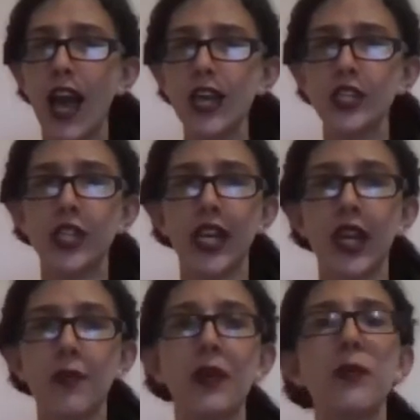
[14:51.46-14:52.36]

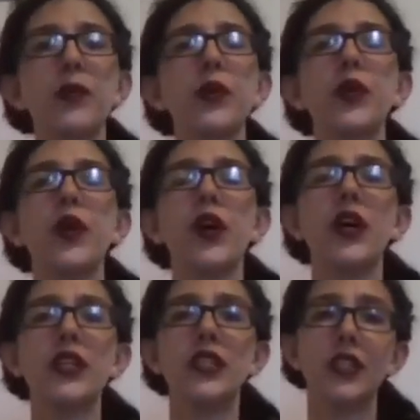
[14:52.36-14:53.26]
educate people
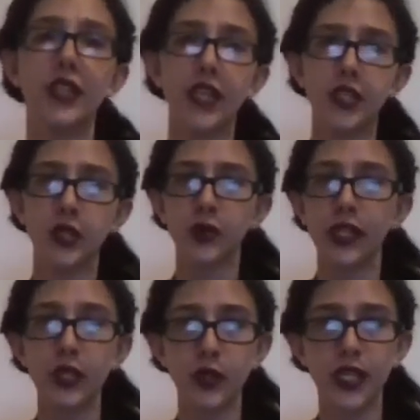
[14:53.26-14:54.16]
on
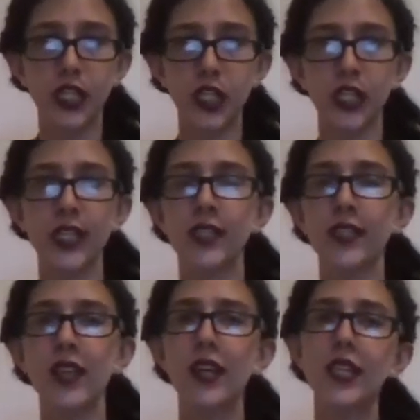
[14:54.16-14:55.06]
history,
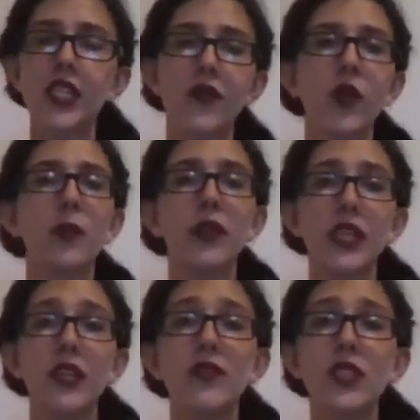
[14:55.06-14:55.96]
traditions, different
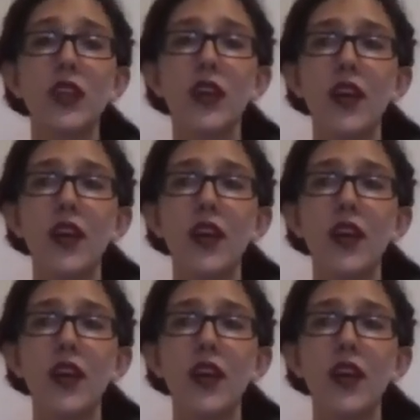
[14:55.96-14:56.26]
beliefs,